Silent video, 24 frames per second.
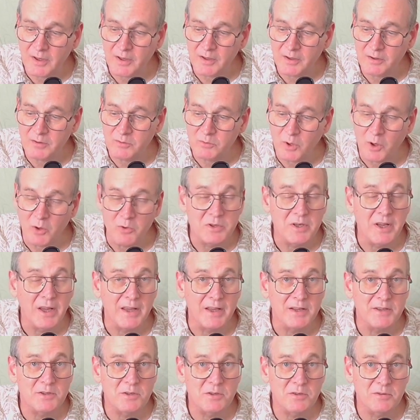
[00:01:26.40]

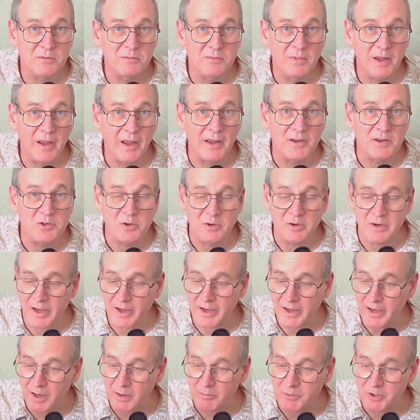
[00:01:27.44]
rotates as your
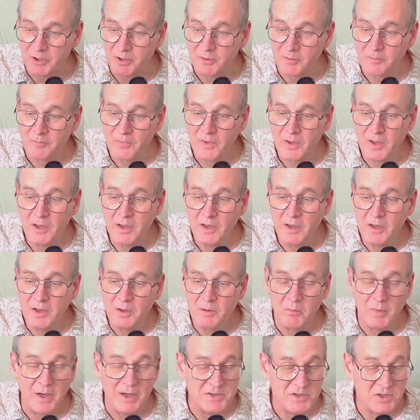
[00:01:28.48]
diopter.
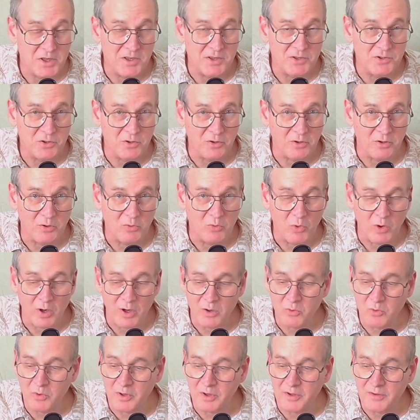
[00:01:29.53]
Much easier to
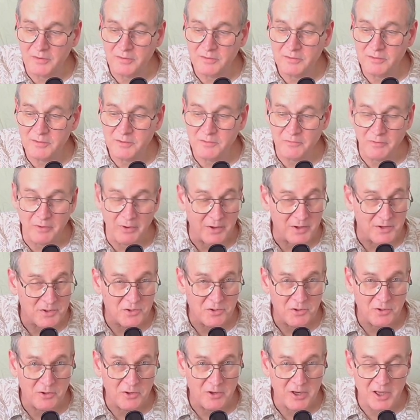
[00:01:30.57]
work with. It's very
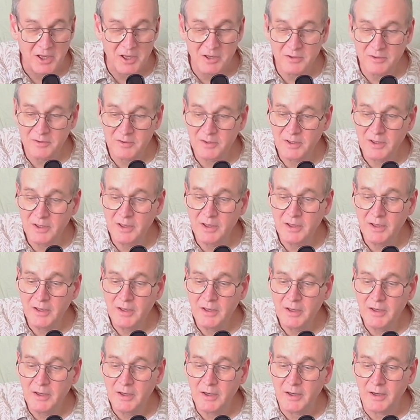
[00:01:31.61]
sturdy.
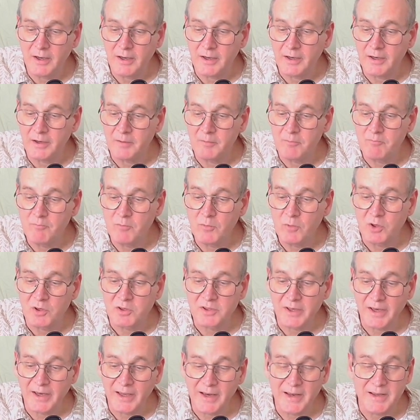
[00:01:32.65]
Looks
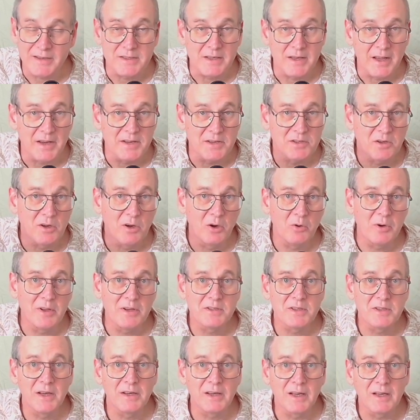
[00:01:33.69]
like it has nice
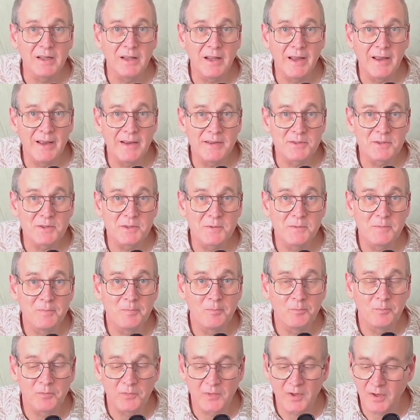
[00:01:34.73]
coatings on the glass.
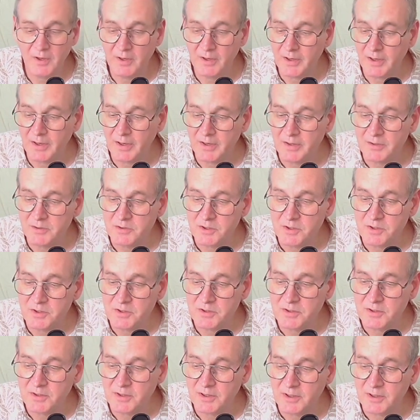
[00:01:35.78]
I just